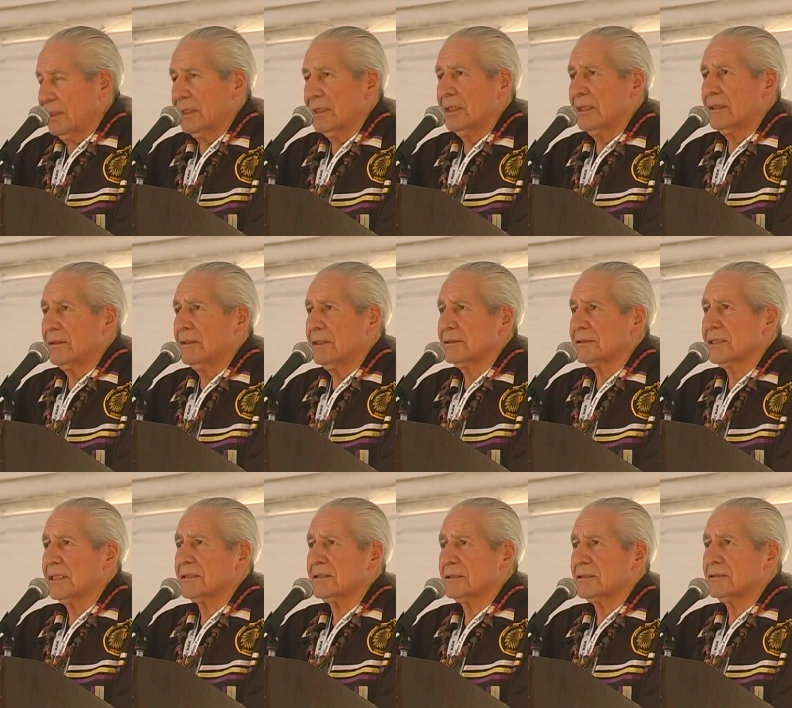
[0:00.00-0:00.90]
And the
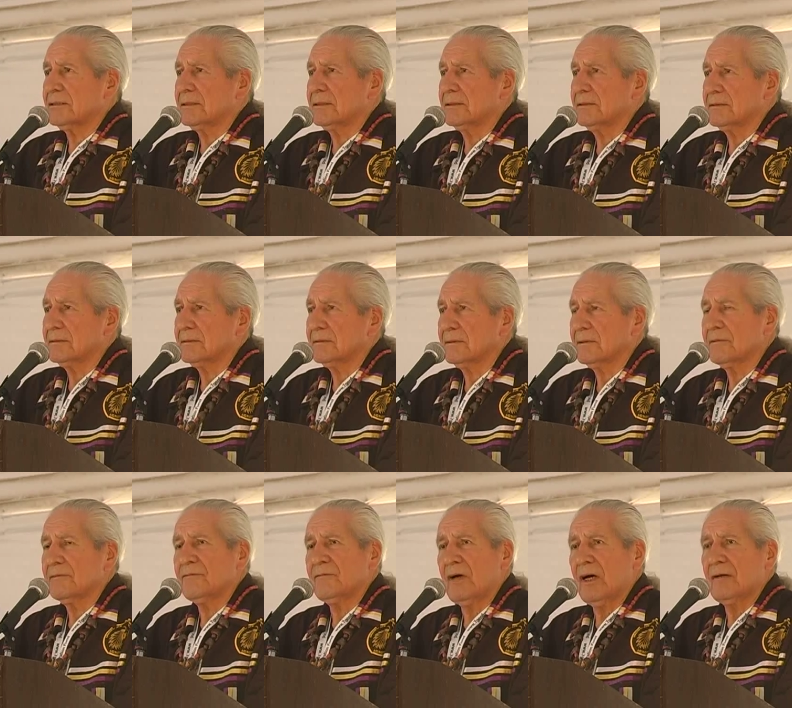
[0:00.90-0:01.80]
6 or
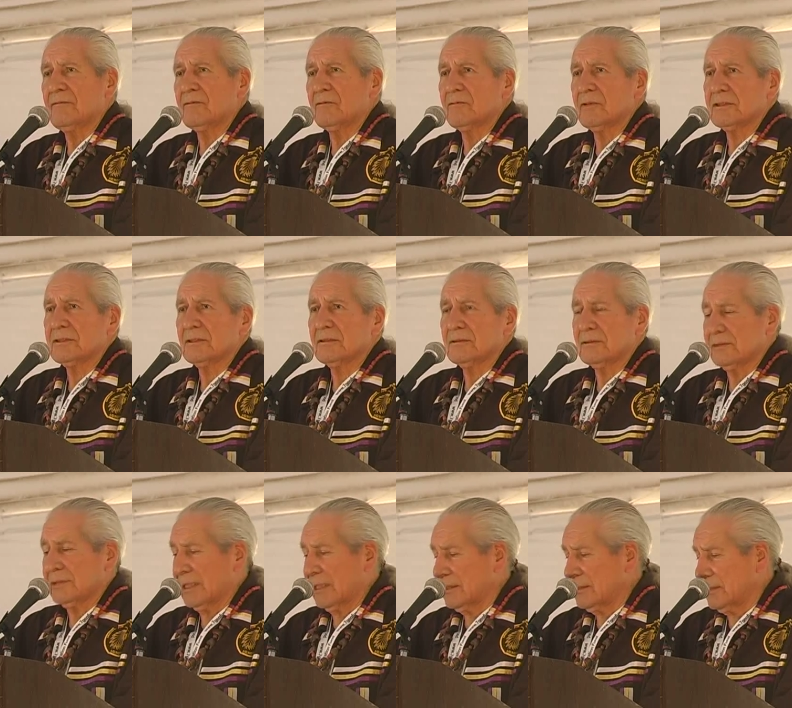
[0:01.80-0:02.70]
the 5 original
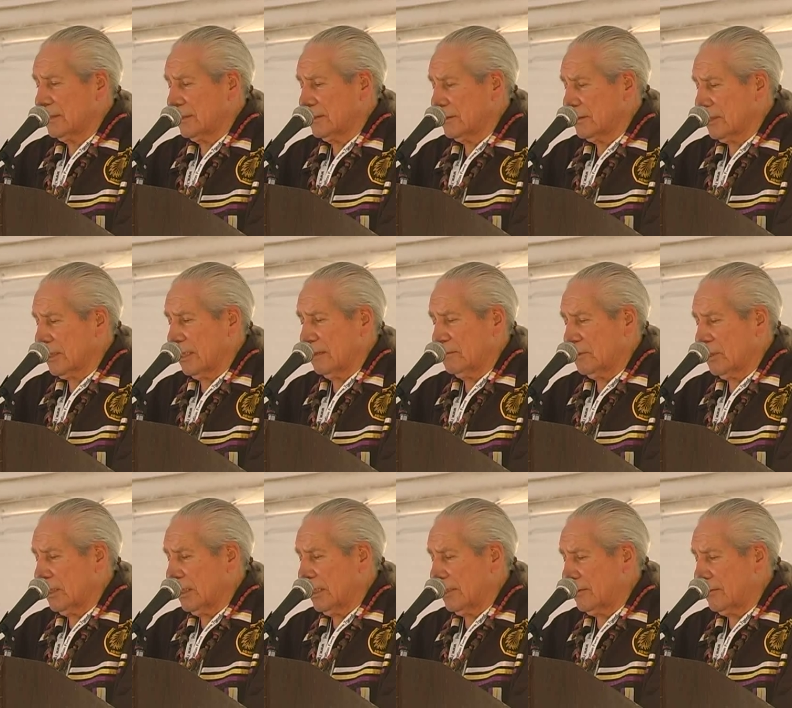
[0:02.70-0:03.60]
nations came
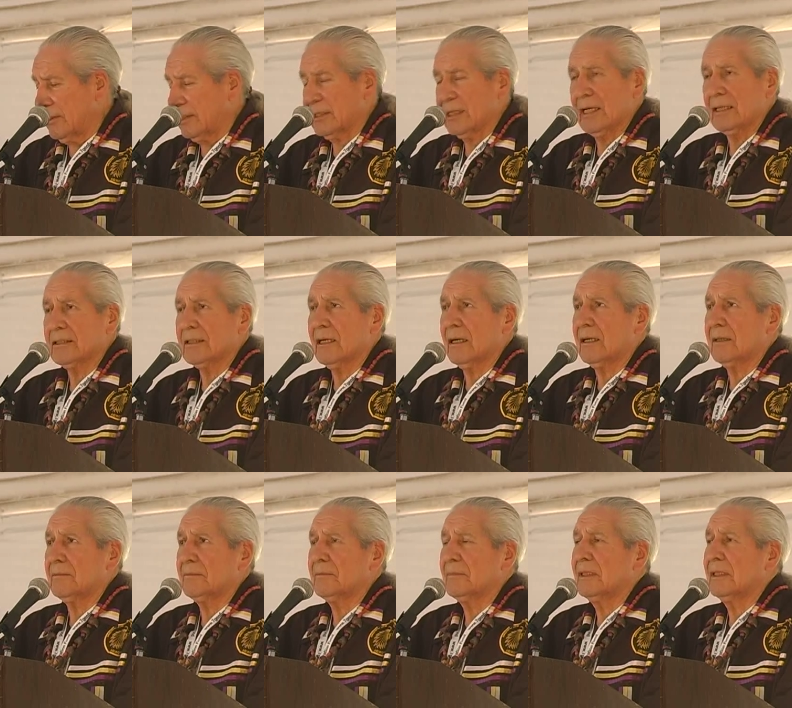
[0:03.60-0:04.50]
together at that time.